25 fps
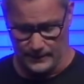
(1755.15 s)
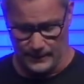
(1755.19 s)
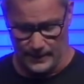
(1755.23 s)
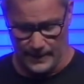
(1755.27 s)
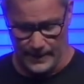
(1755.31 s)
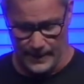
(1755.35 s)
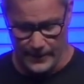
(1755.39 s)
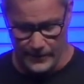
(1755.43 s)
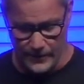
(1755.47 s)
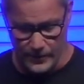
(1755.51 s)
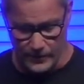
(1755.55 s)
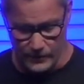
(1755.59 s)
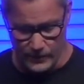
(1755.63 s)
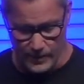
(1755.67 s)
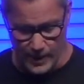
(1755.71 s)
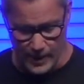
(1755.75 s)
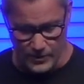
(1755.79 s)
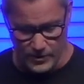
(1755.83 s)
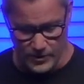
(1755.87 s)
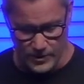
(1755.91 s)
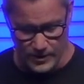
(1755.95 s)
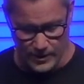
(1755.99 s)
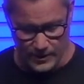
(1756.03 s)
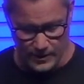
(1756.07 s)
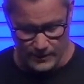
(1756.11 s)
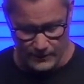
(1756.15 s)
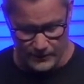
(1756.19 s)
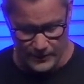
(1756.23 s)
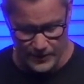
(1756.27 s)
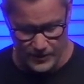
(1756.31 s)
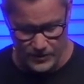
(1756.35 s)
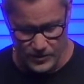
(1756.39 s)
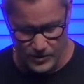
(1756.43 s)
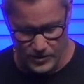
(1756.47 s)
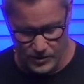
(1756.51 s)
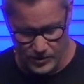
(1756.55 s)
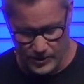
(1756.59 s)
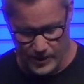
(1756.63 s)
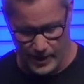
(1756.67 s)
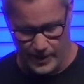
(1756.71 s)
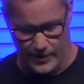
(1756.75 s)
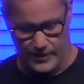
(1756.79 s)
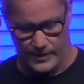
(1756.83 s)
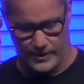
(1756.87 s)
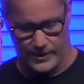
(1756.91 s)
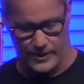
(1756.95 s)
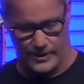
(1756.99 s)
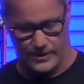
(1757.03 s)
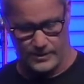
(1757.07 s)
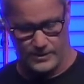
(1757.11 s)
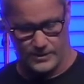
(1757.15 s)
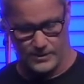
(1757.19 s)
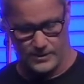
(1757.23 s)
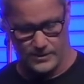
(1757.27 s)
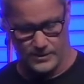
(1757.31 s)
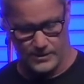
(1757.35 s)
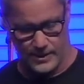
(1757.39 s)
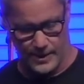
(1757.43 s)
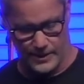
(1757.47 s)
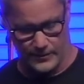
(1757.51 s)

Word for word: and the rushing of his chariots,